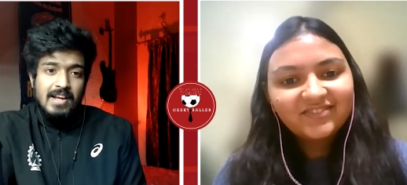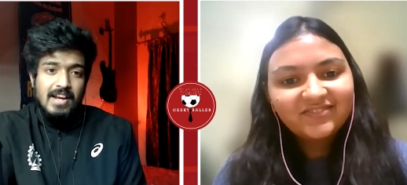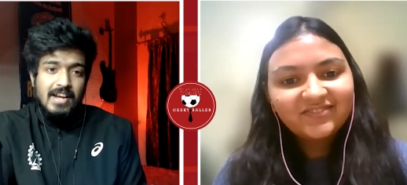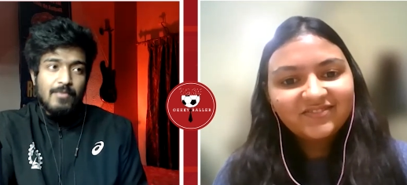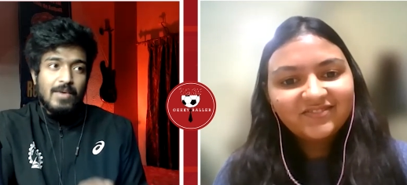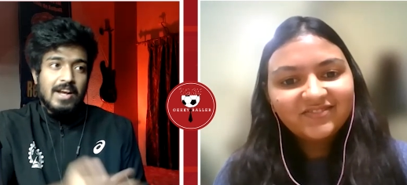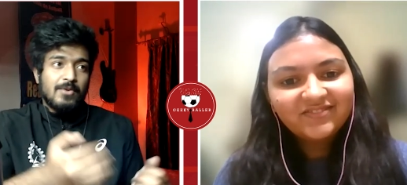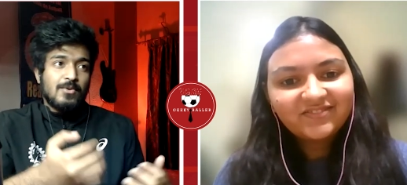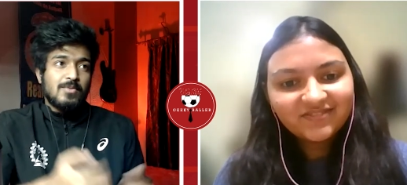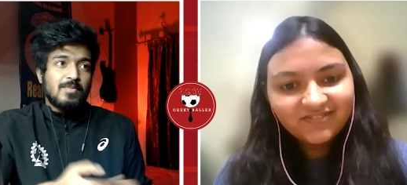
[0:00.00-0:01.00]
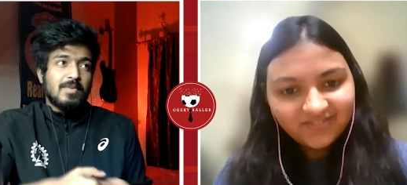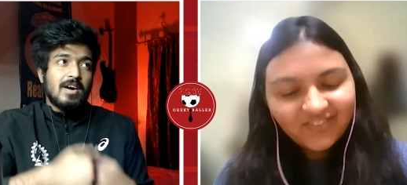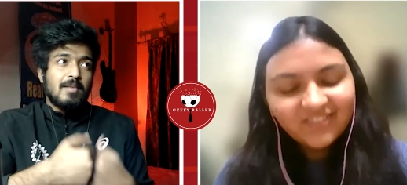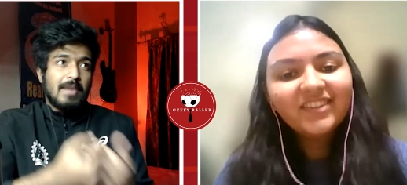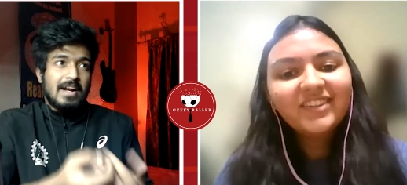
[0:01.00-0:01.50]
Speaker 1: like when you
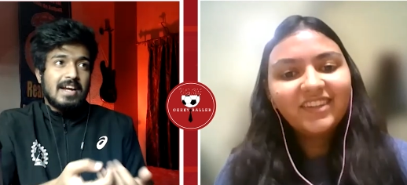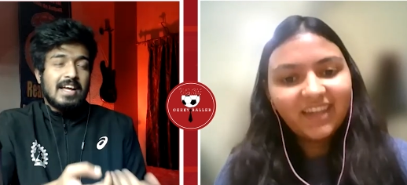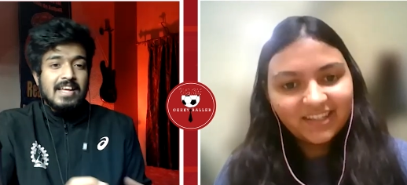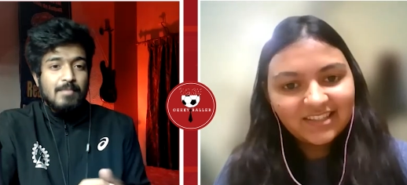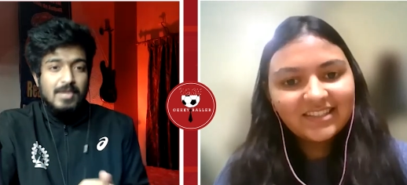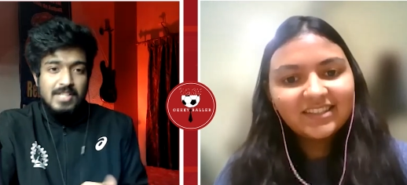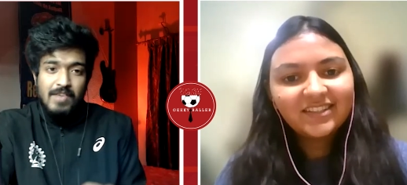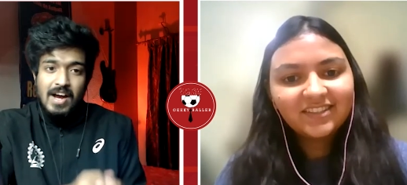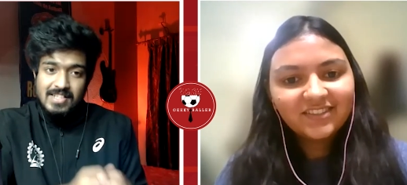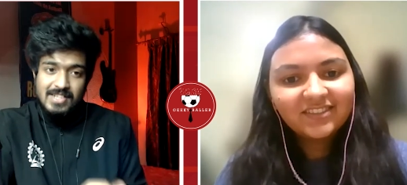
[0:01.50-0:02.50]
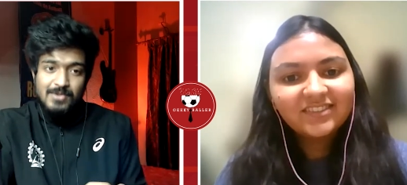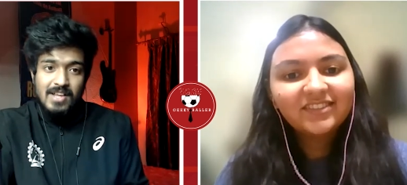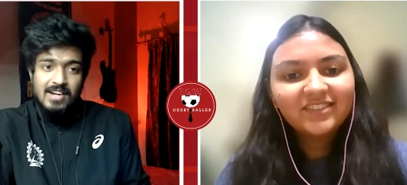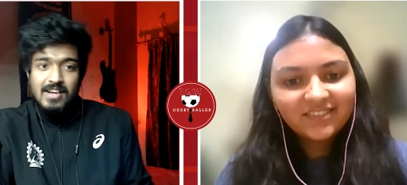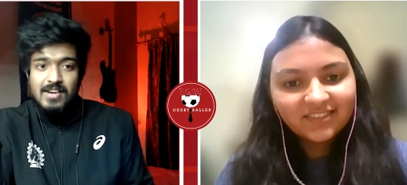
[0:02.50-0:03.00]
uh, mailed they must have asked you
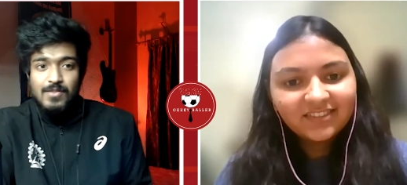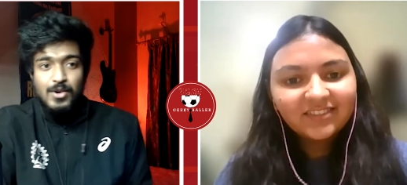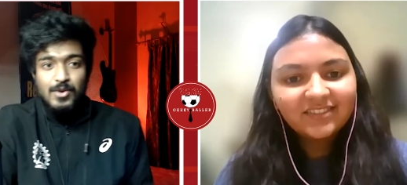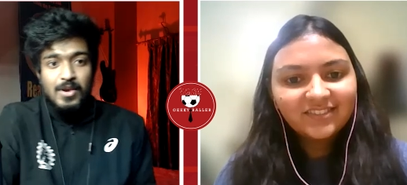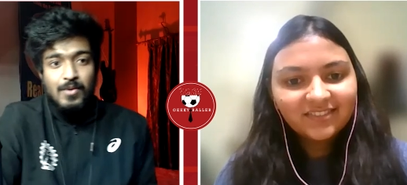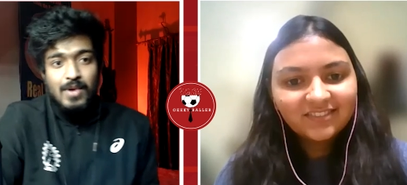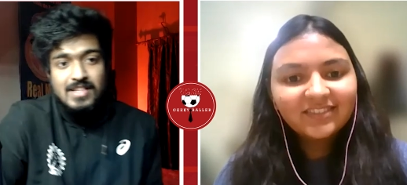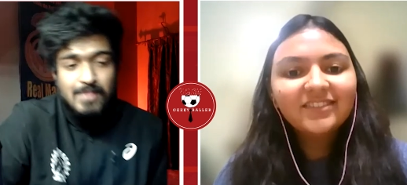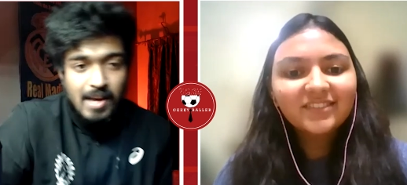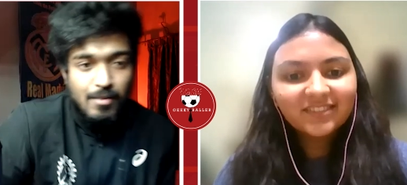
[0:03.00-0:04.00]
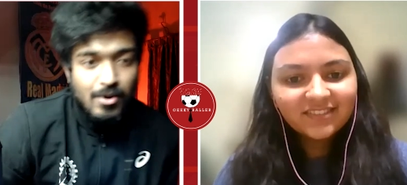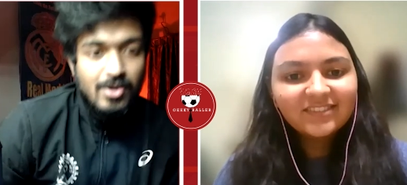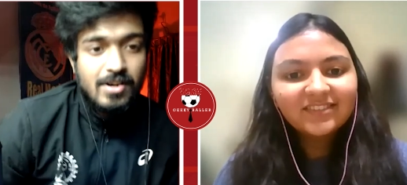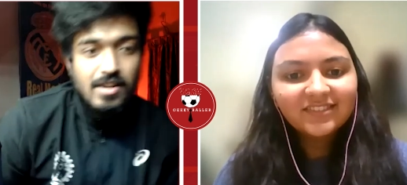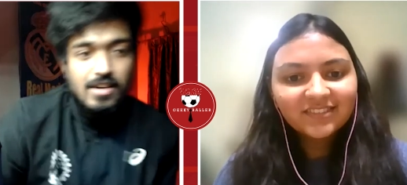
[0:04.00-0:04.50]
that would you require some time or
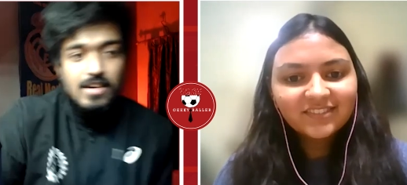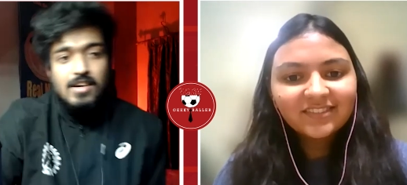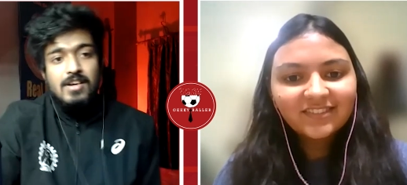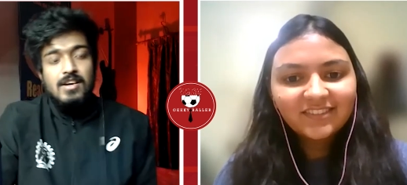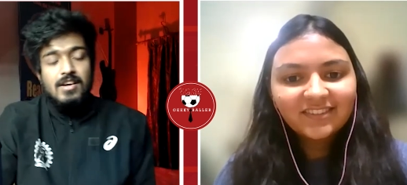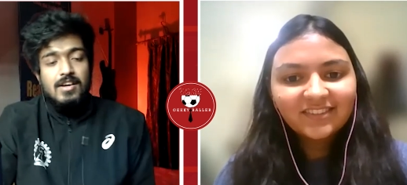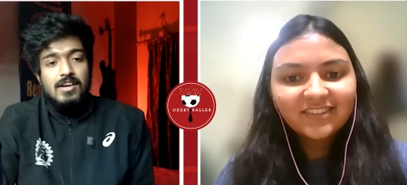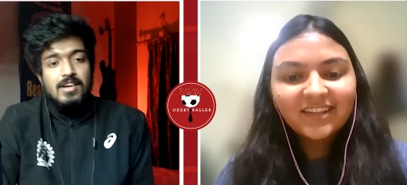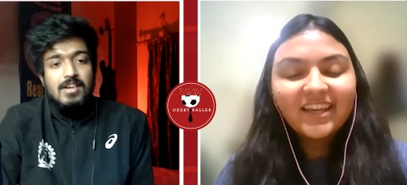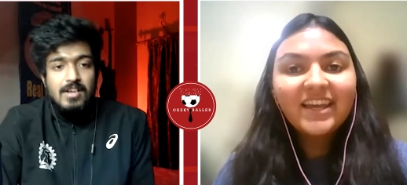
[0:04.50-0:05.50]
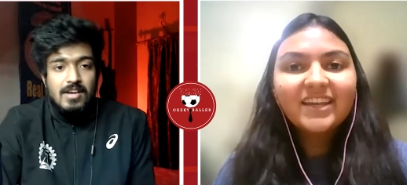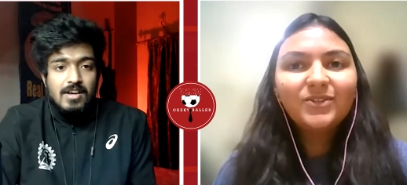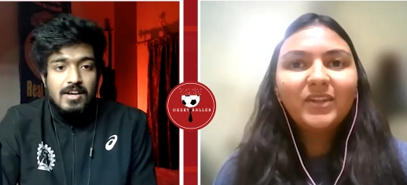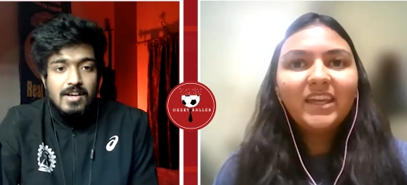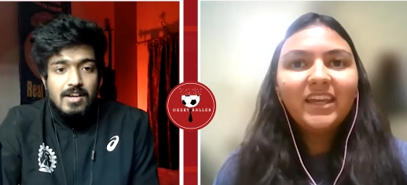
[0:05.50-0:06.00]
not
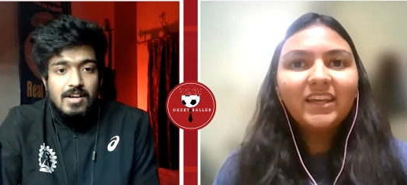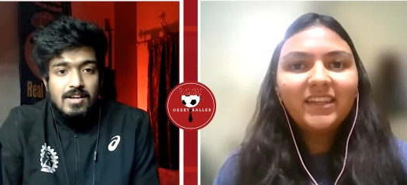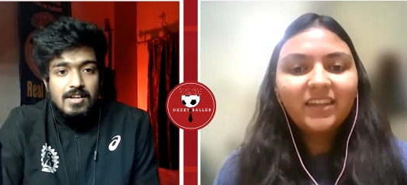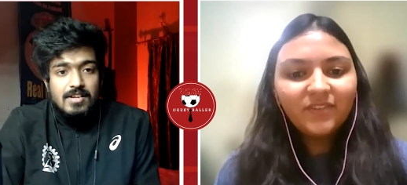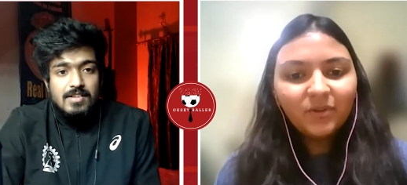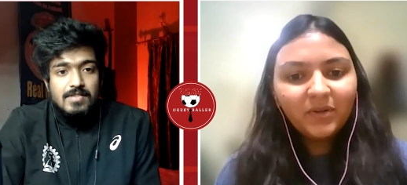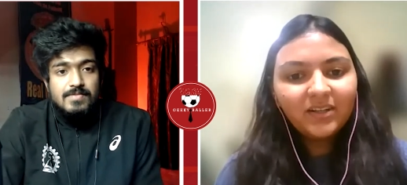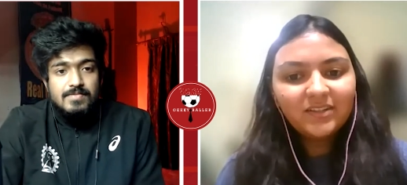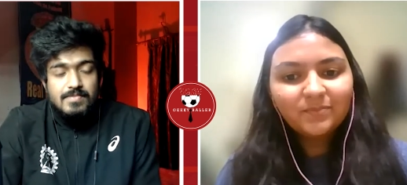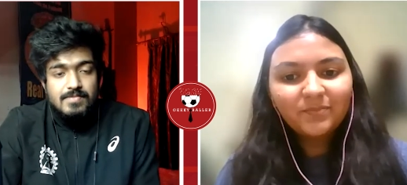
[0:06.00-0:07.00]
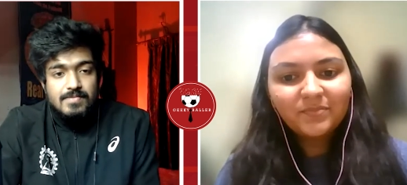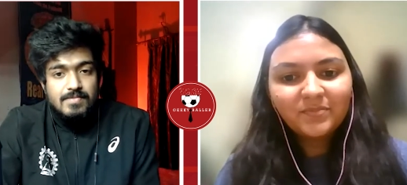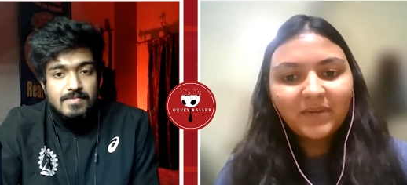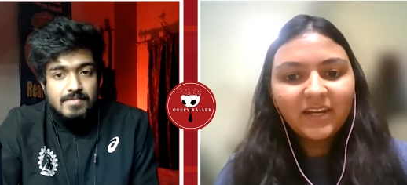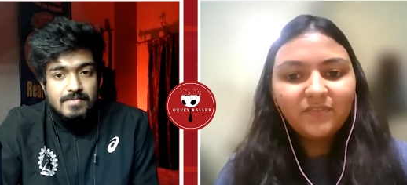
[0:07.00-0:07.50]
Speaker 2: so they give you a
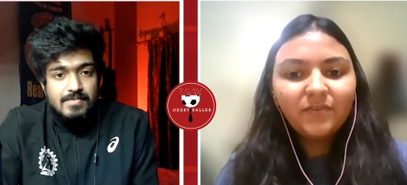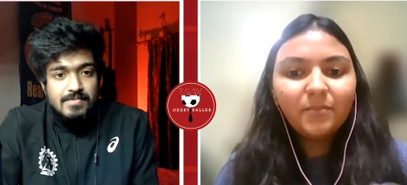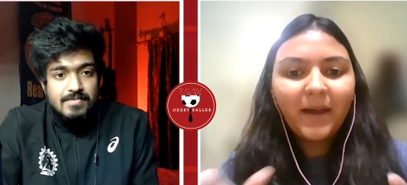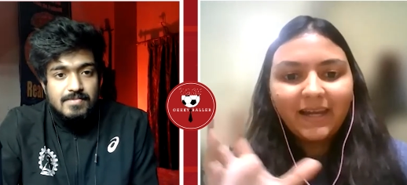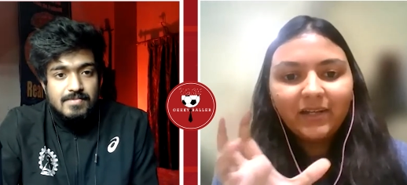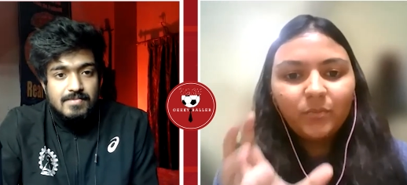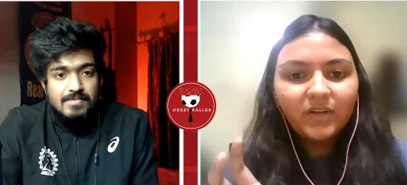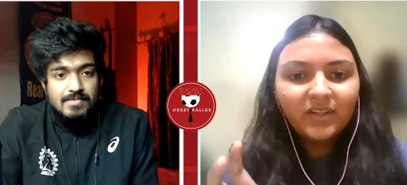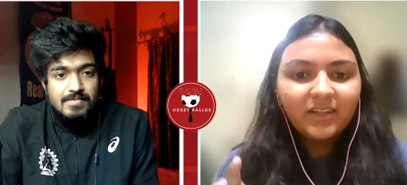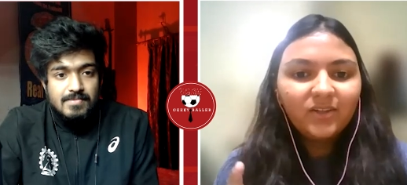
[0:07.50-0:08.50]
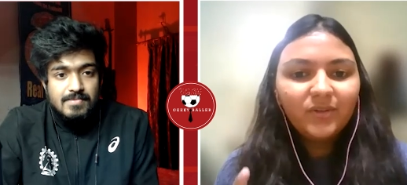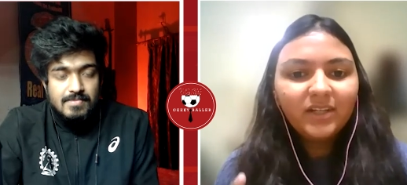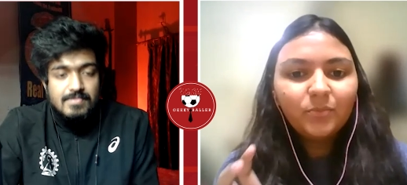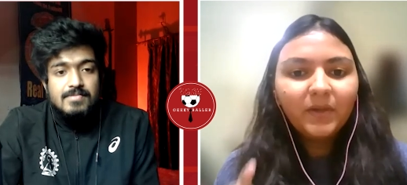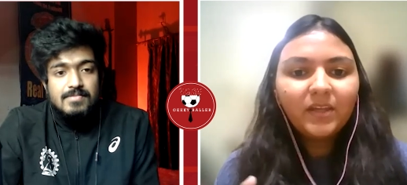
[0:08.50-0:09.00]
kind of a bandwidth and you
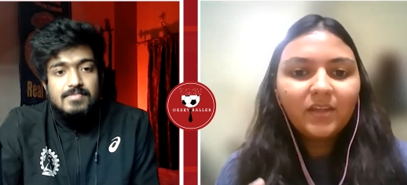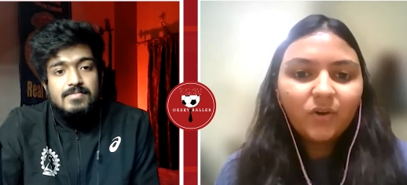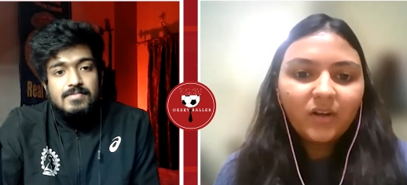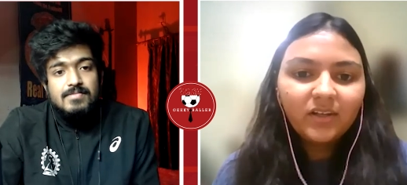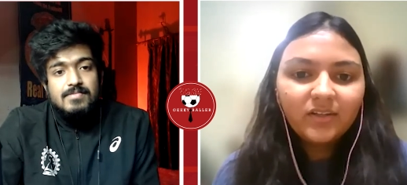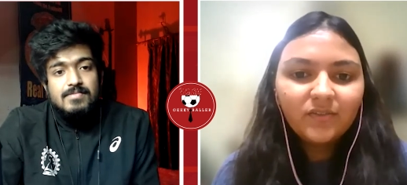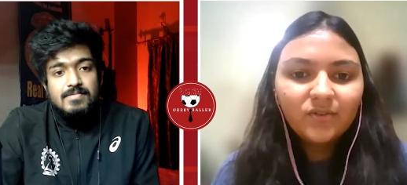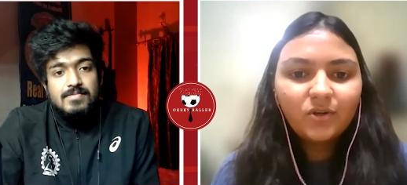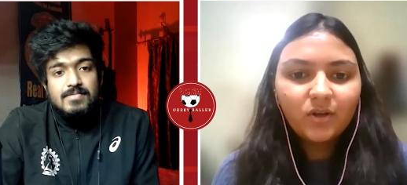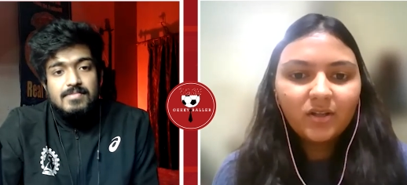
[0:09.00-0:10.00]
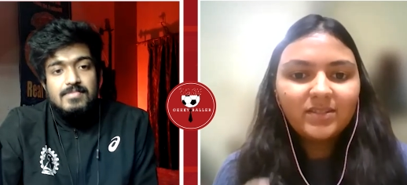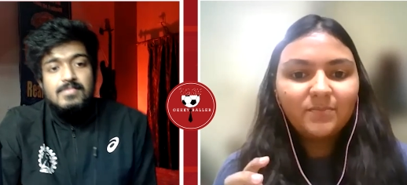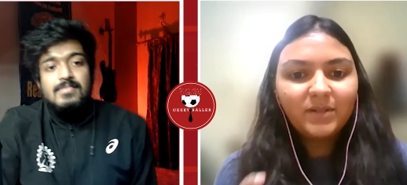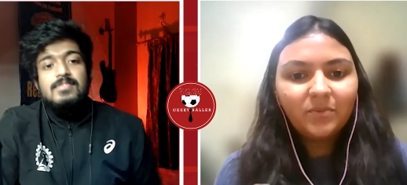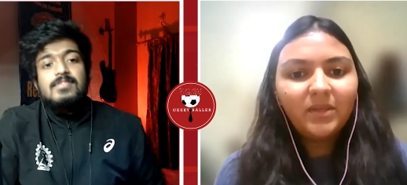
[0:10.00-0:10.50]
need to pick your interview slots
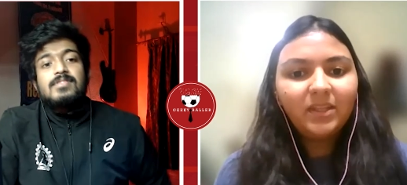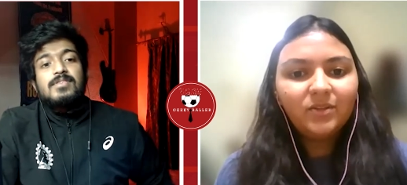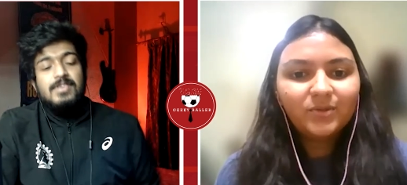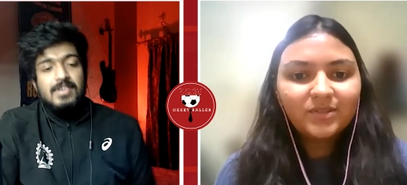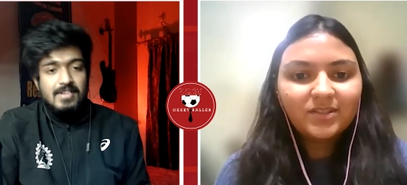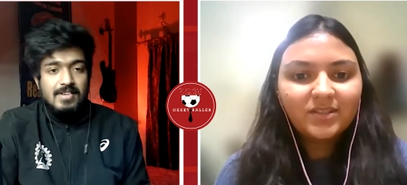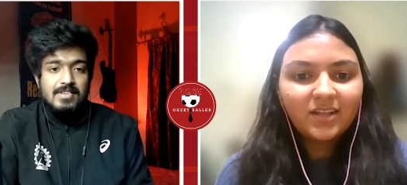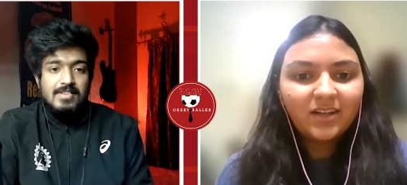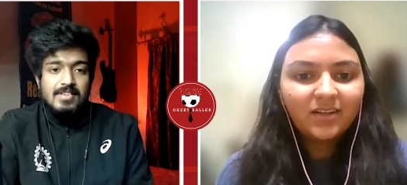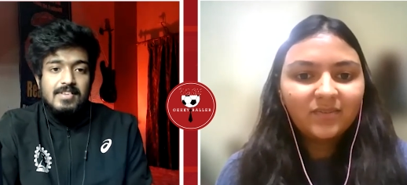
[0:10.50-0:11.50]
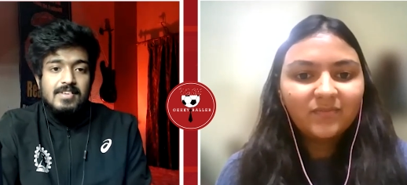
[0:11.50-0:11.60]
between those okay. uh,